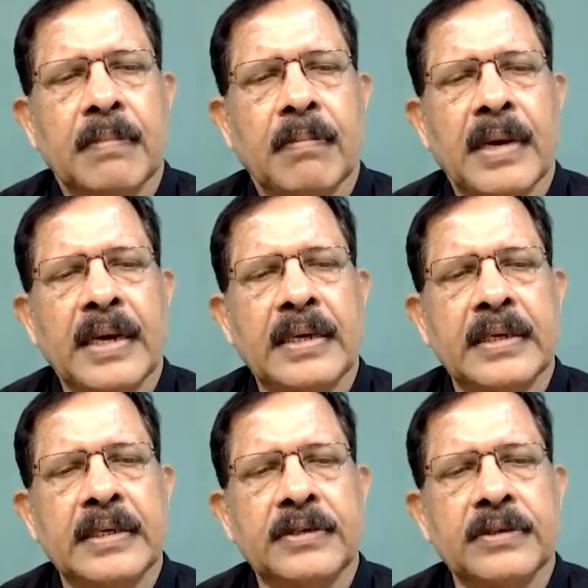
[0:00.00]

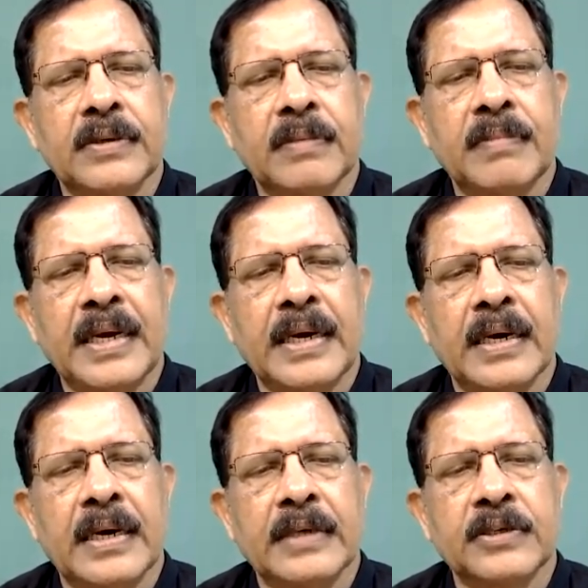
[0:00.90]
minus
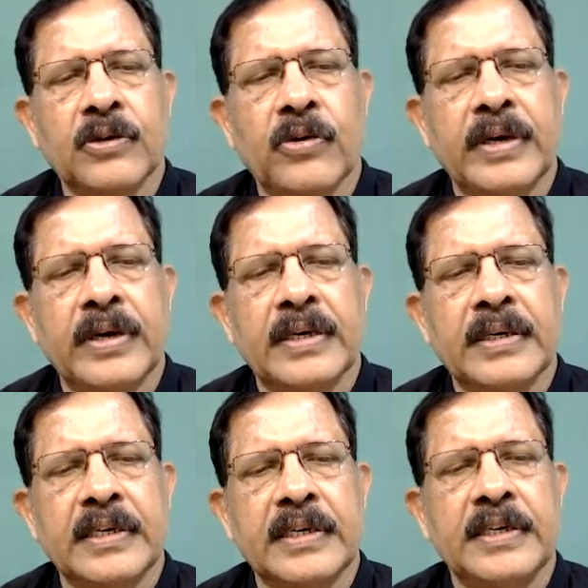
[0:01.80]
omega
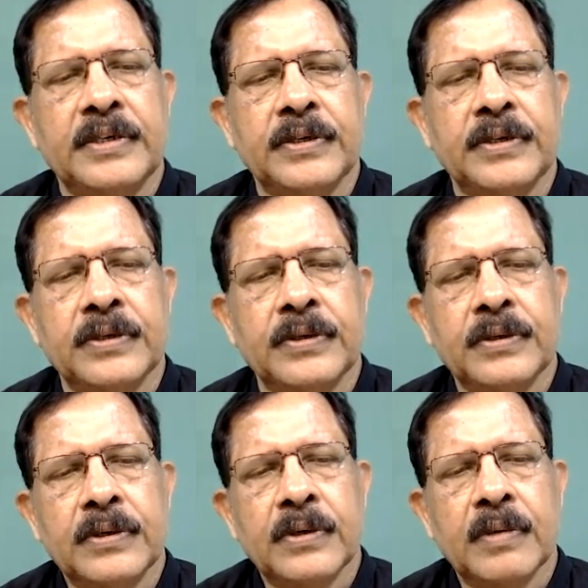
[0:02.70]
squared into